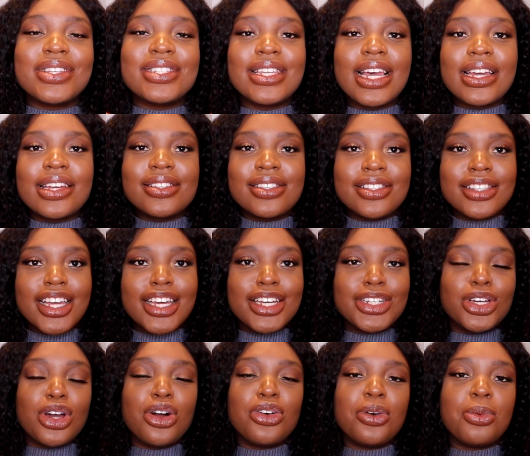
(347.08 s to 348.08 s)
the second
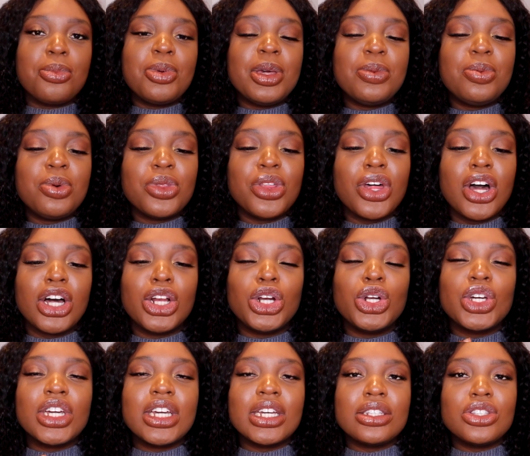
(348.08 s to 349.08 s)
stage are for people that are
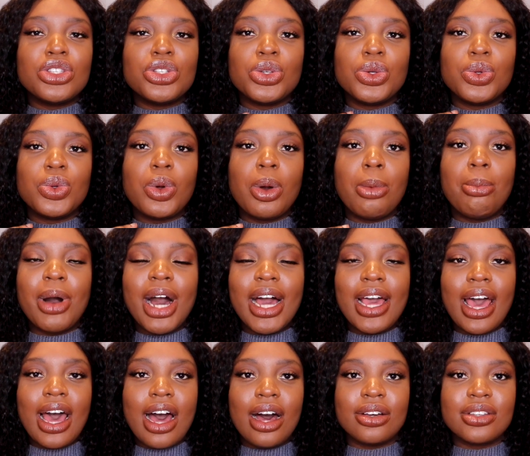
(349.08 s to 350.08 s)
looking to buy
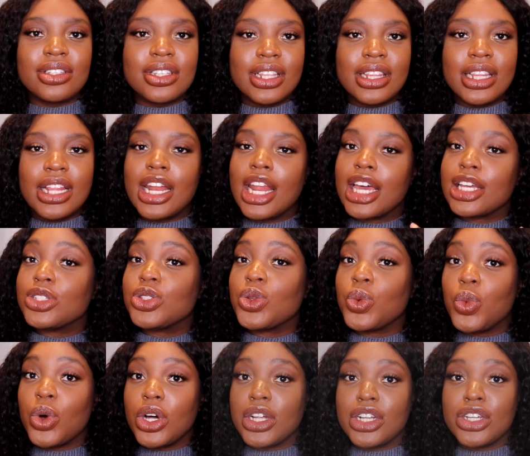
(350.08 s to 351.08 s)
a house in the next
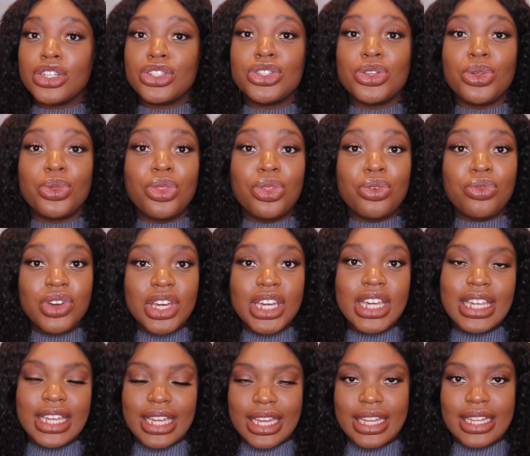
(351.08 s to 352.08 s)
1 to 3
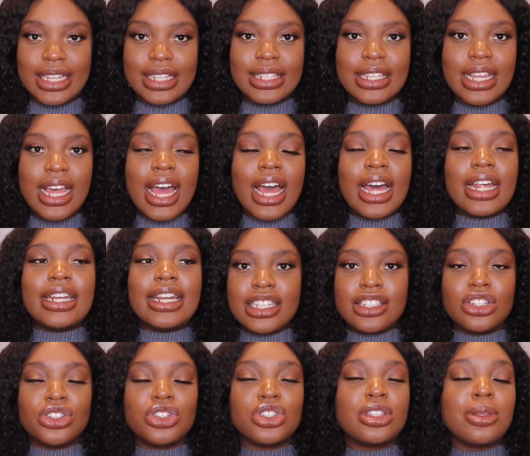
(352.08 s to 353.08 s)
years.
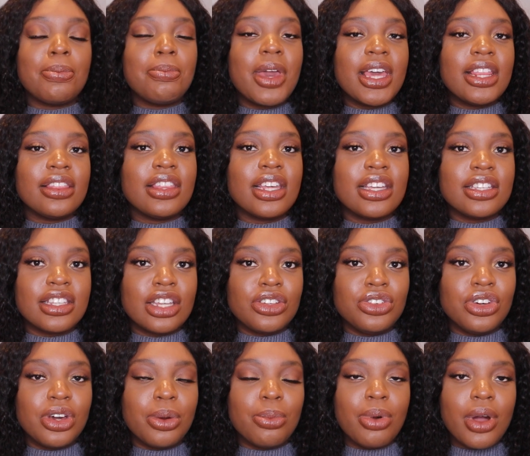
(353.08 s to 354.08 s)
These are just the main things that
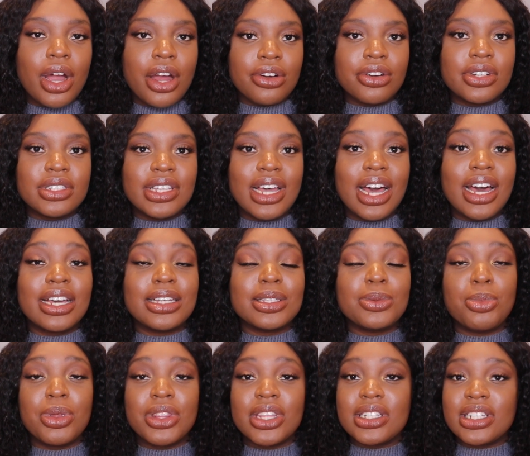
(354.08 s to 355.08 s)
you can
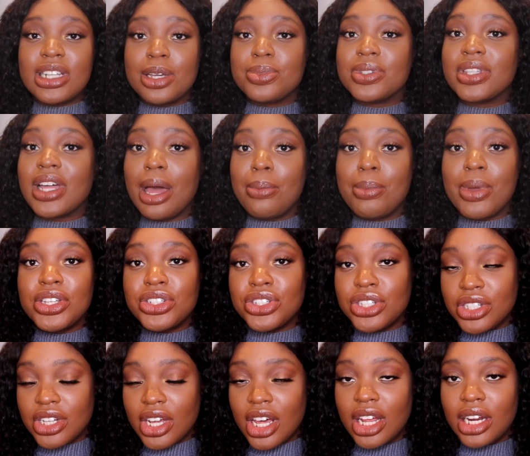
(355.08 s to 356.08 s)
prioritize, but the tips that I
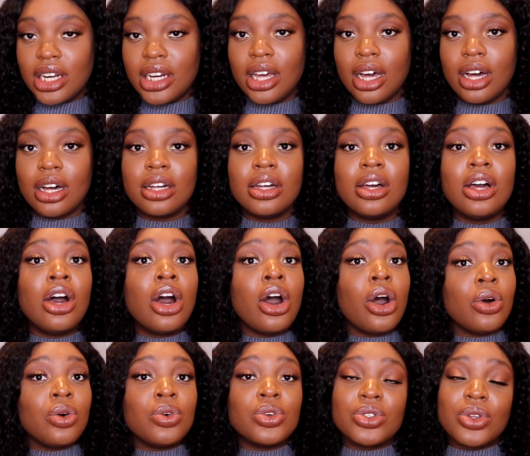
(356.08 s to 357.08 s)
mentioned earlier
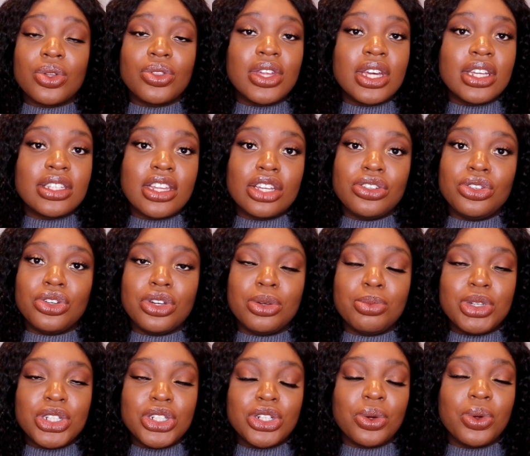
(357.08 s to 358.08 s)
are also things that you could
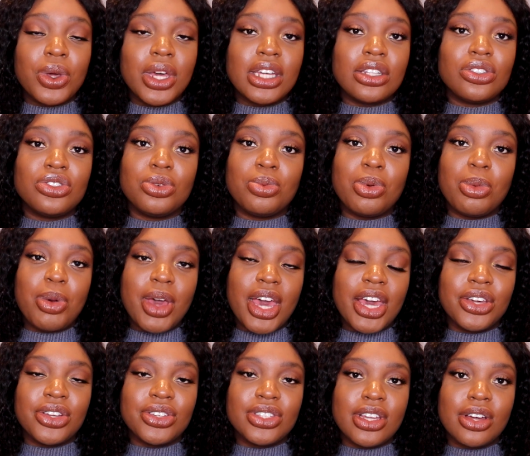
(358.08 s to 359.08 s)
be doing to
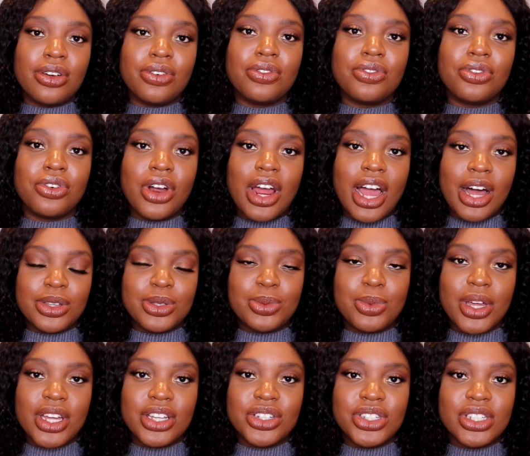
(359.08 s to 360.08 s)
prepare yourself for a house
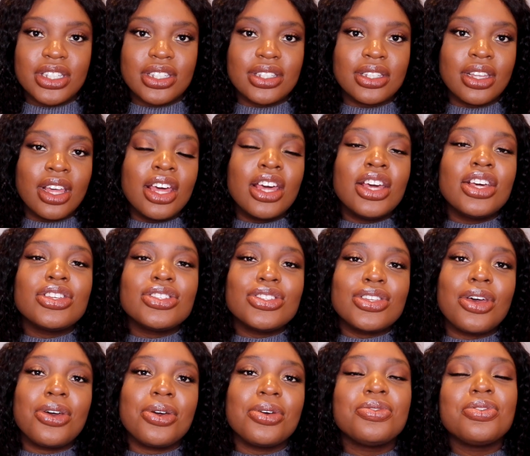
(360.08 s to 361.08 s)
purchase.
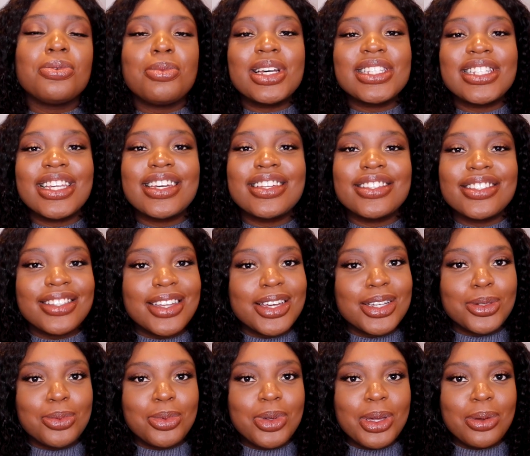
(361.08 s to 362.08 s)
So for my second
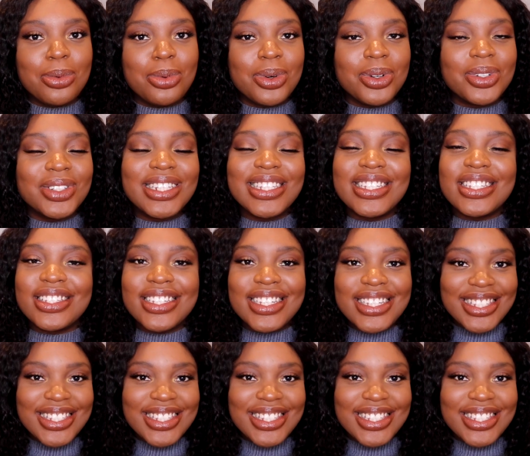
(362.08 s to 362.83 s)
stage people, this is